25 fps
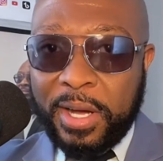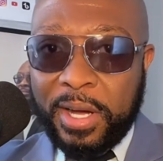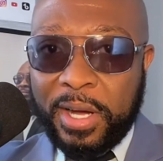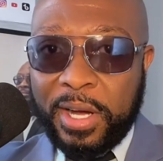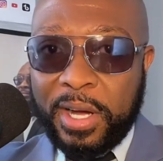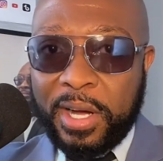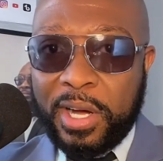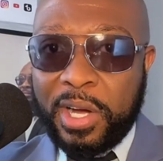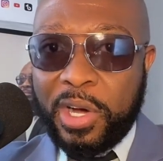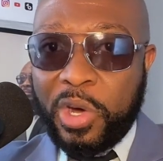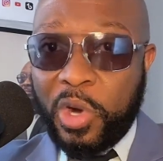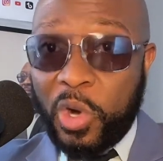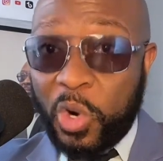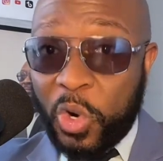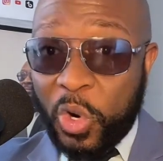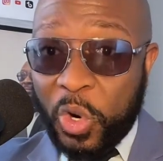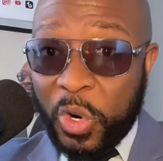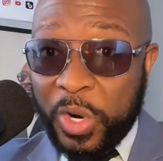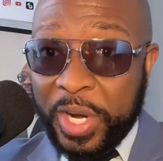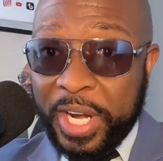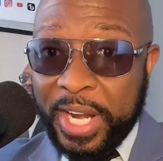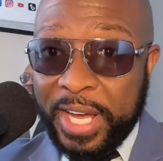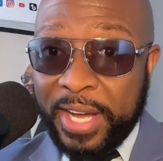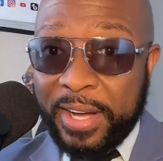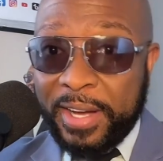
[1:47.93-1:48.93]

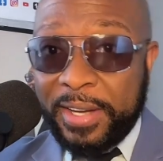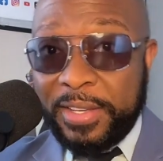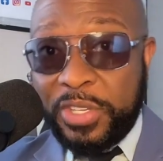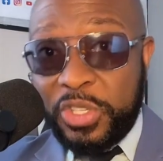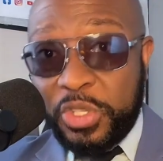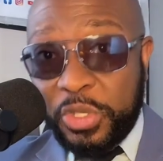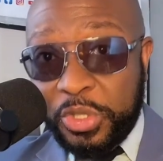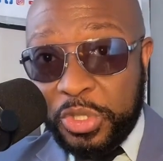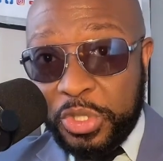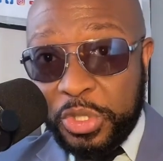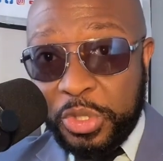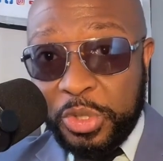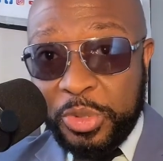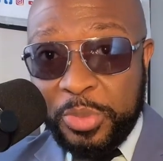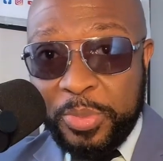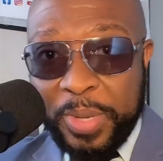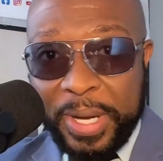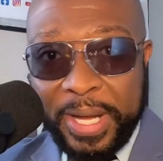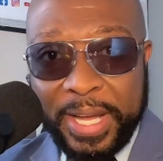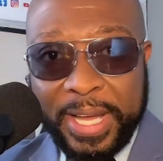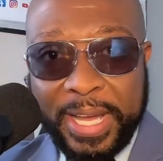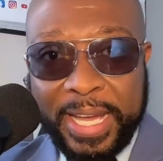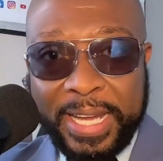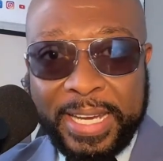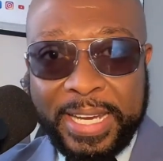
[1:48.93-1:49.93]
on
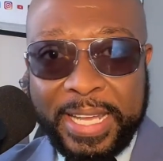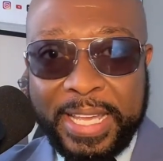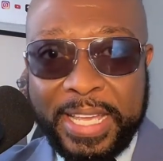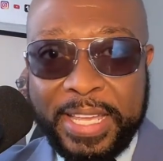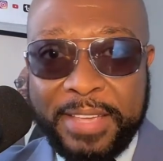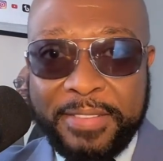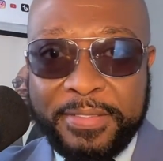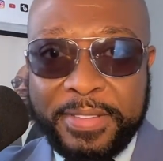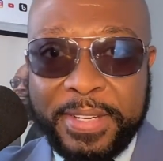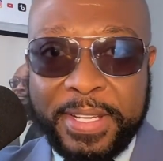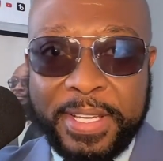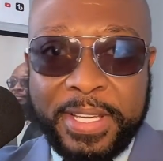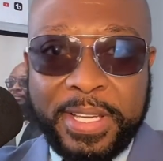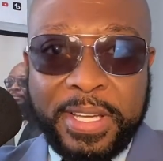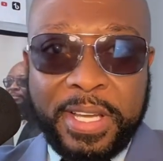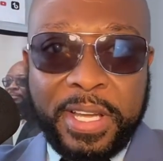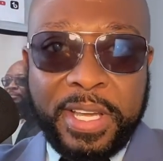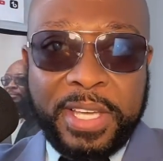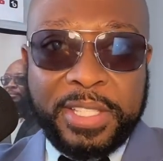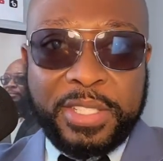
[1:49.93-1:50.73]
YouTube in the evening.